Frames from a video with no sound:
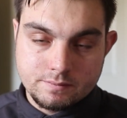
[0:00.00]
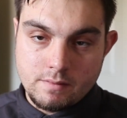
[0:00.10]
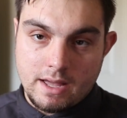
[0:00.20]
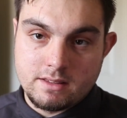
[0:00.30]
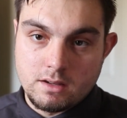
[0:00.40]

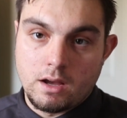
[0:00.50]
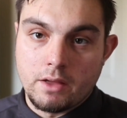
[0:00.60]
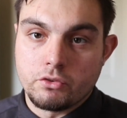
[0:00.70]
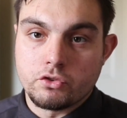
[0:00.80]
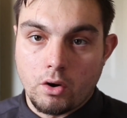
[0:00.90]
that's a, a,
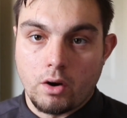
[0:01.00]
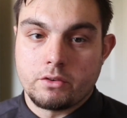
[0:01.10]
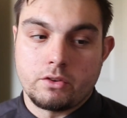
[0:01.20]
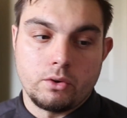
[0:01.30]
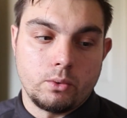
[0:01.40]
start
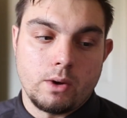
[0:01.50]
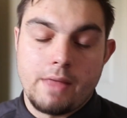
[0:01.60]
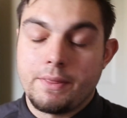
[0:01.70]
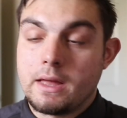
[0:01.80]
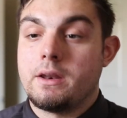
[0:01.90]
to
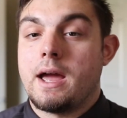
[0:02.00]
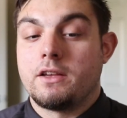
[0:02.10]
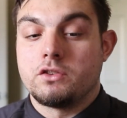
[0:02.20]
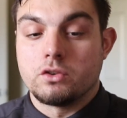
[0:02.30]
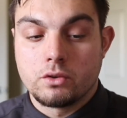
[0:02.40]
and then
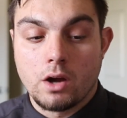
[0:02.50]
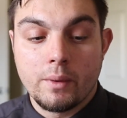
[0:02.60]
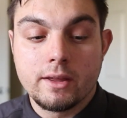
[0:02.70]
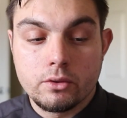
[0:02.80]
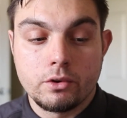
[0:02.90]
as you're
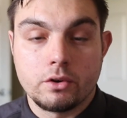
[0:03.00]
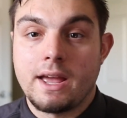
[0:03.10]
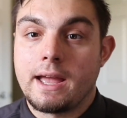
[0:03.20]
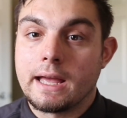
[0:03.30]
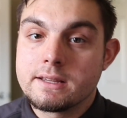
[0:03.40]
going through your
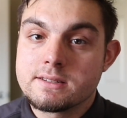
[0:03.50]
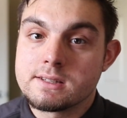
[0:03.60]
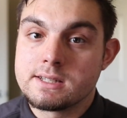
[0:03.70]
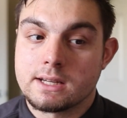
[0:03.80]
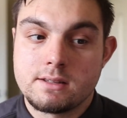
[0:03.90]
day
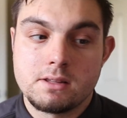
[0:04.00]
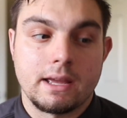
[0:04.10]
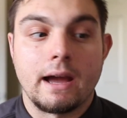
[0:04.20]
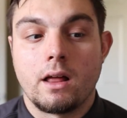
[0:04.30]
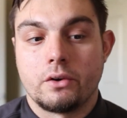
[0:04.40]
stick to the
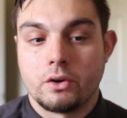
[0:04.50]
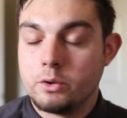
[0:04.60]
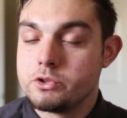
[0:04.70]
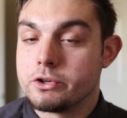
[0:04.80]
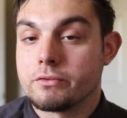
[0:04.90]
calendar
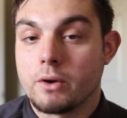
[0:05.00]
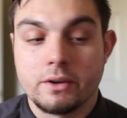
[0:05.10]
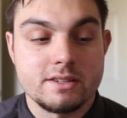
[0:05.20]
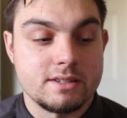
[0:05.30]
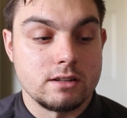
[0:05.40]
use your phone
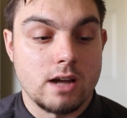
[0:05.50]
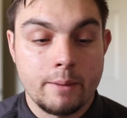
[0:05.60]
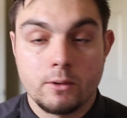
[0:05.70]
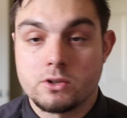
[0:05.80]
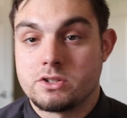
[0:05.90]
to set
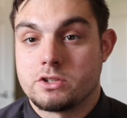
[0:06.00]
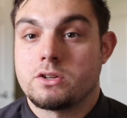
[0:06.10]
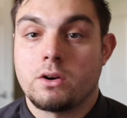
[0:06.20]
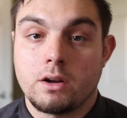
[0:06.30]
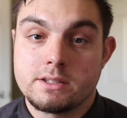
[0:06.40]
timers to
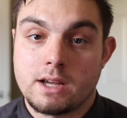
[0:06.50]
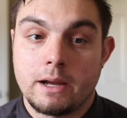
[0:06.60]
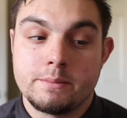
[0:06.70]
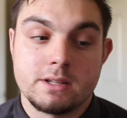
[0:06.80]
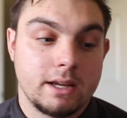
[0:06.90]
start on
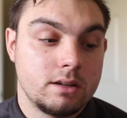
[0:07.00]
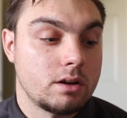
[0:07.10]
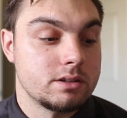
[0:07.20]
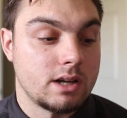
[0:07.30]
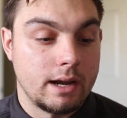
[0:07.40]
time to end
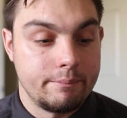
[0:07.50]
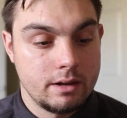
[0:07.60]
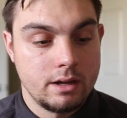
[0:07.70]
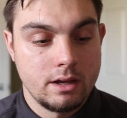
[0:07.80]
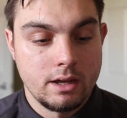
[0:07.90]
on time
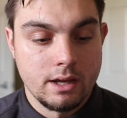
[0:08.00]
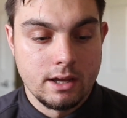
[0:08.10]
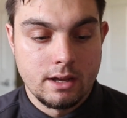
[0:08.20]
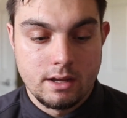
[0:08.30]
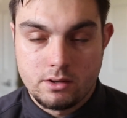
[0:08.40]

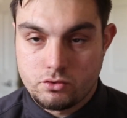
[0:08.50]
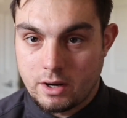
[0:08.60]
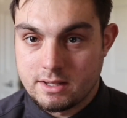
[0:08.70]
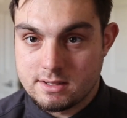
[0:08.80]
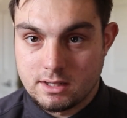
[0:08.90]
try
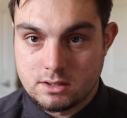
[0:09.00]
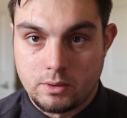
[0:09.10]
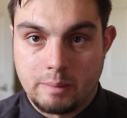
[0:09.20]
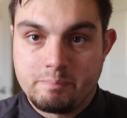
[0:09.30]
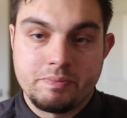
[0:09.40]
to stick to
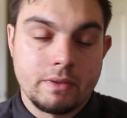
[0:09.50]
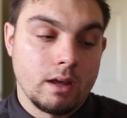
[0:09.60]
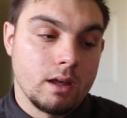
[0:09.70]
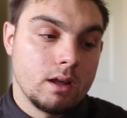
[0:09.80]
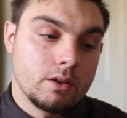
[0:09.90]
it
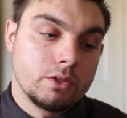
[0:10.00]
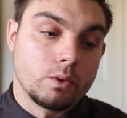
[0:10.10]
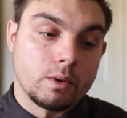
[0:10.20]
the